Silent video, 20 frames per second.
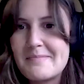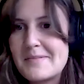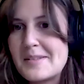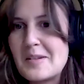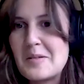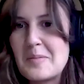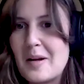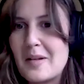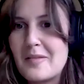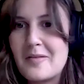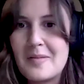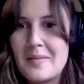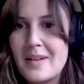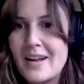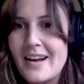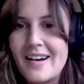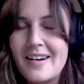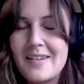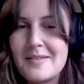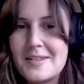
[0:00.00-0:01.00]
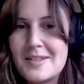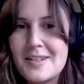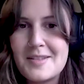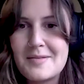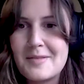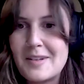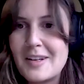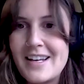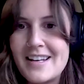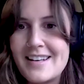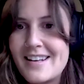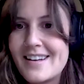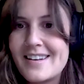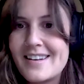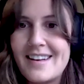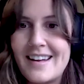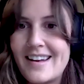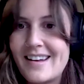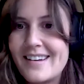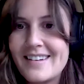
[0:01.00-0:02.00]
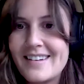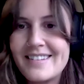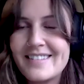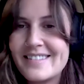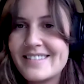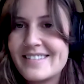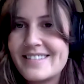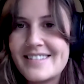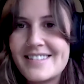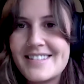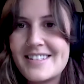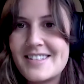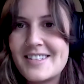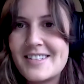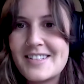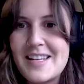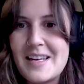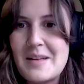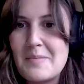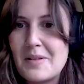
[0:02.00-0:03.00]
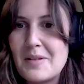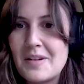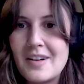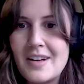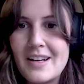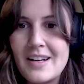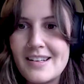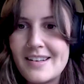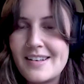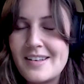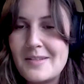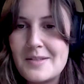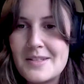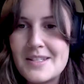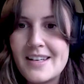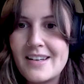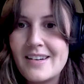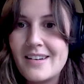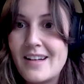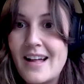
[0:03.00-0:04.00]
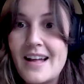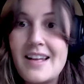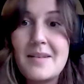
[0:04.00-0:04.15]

snowballed from there it was just really addicting to just keep learning that new skill.